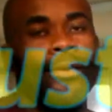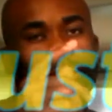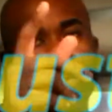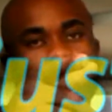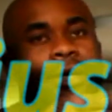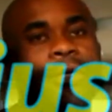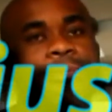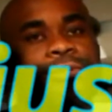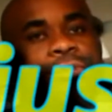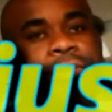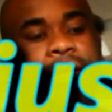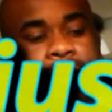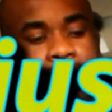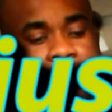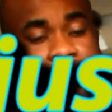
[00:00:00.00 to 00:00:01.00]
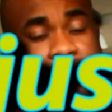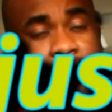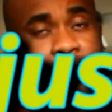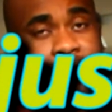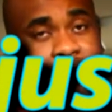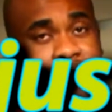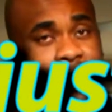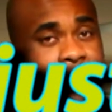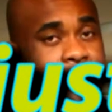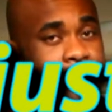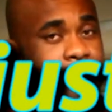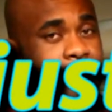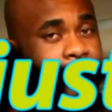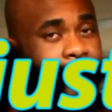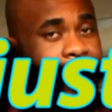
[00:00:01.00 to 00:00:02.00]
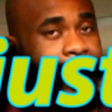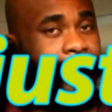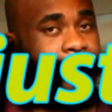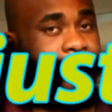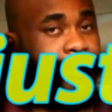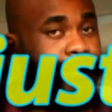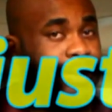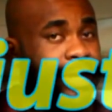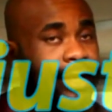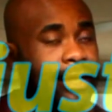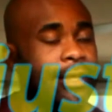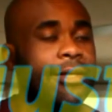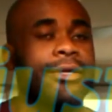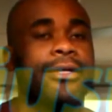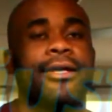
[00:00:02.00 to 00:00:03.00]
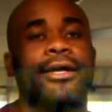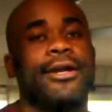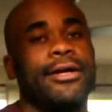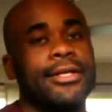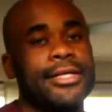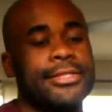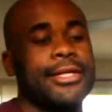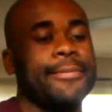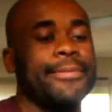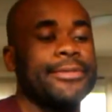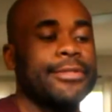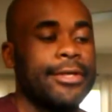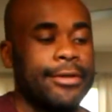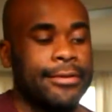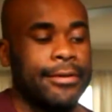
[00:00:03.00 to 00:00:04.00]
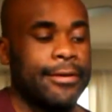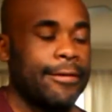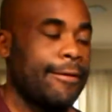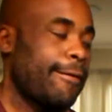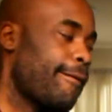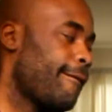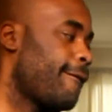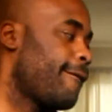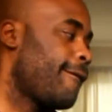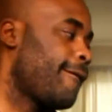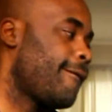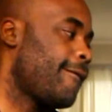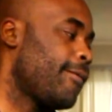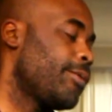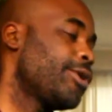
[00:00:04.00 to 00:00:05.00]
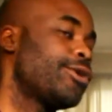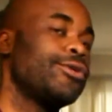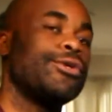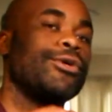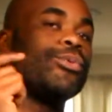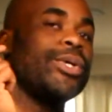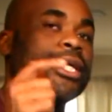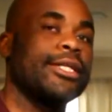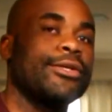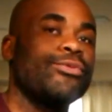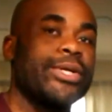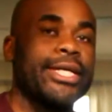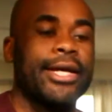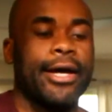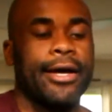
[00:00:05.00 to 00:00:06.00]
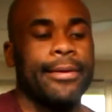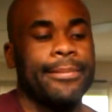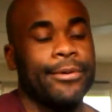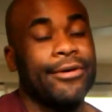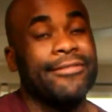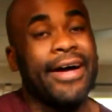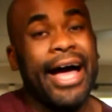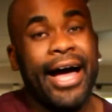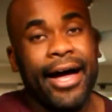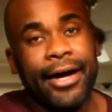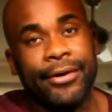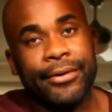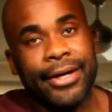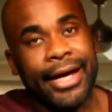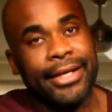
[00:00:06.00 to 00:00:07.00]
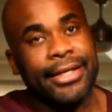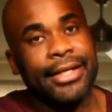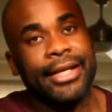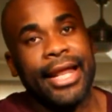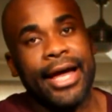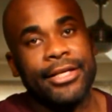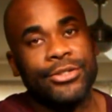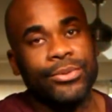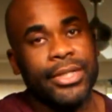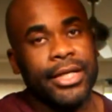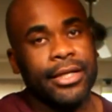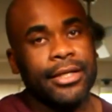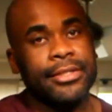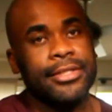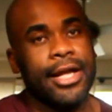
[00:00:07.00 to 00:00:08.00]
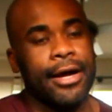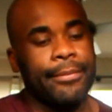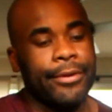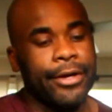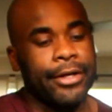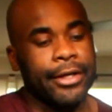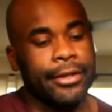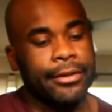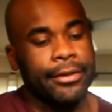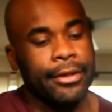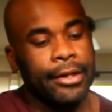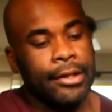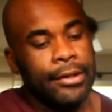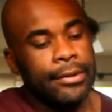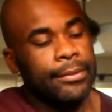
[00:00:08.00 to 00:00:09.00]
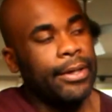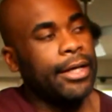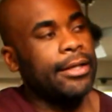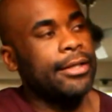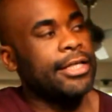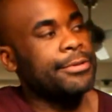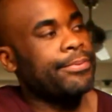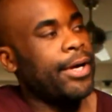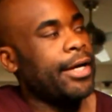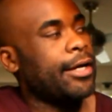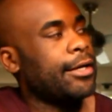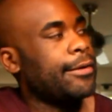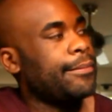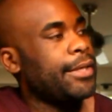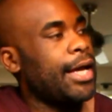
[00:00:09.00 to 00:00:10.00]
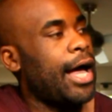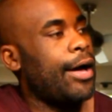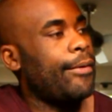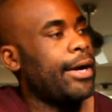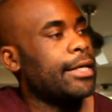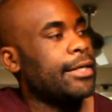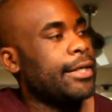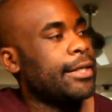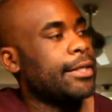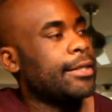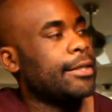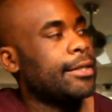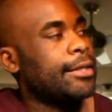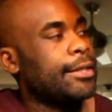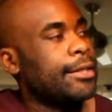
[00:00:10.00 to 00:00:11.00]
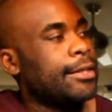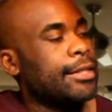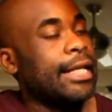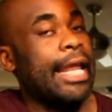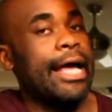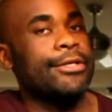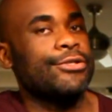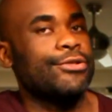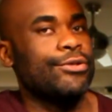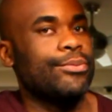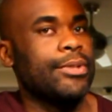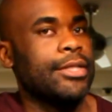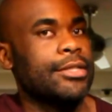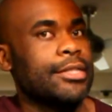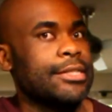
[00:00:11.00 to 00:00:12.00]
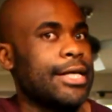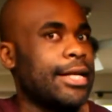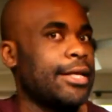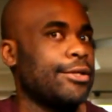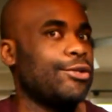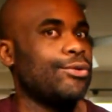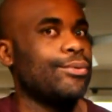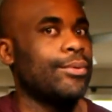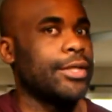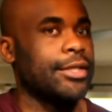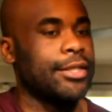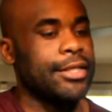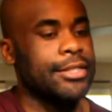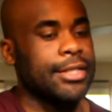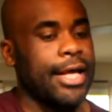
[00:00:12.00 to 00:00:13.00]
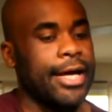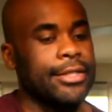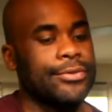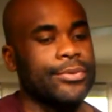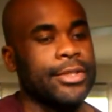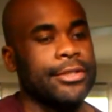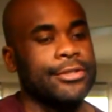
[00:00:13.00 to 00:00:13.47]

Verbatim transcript: Welcome to another episode of It's Just Alex P. And on this episode, we're going to do a weekly recap of how I did last week in the stock market. Well, it's probably going to be how I did the last two weeks because I didn't do one of these last week.